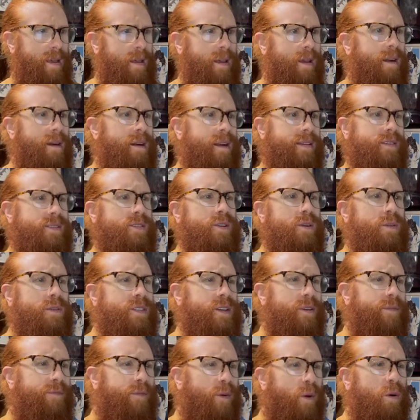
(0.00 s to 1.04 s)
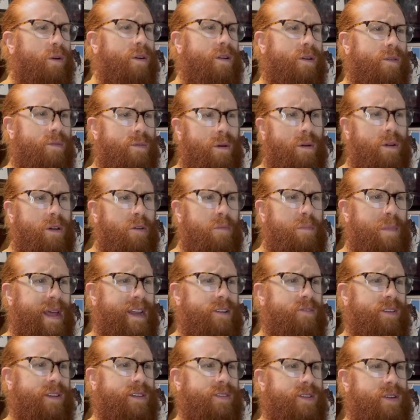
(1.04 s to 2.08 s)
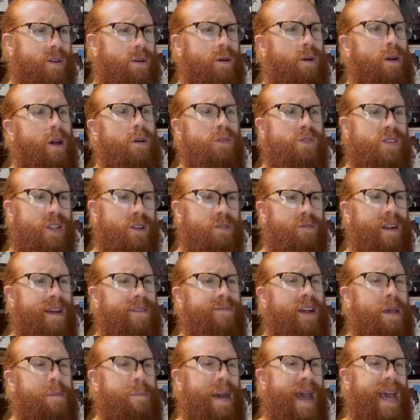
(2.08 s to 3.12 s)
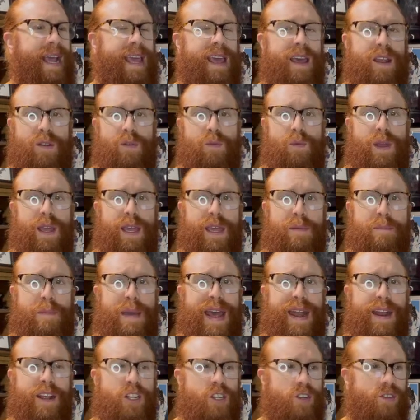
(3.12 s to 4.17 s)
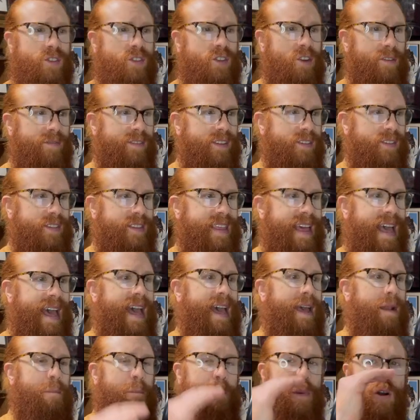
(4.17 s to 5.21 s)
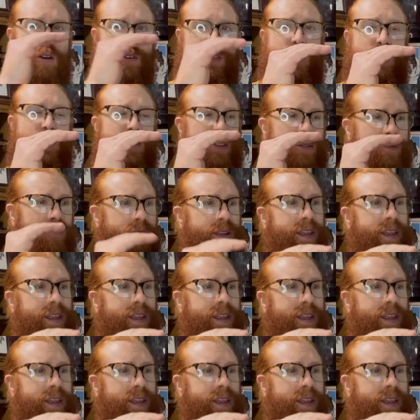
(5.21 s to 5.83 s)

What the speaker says: All right, so to forward Heroku metrics to our HostedGraphite backend, we manage a service that parses through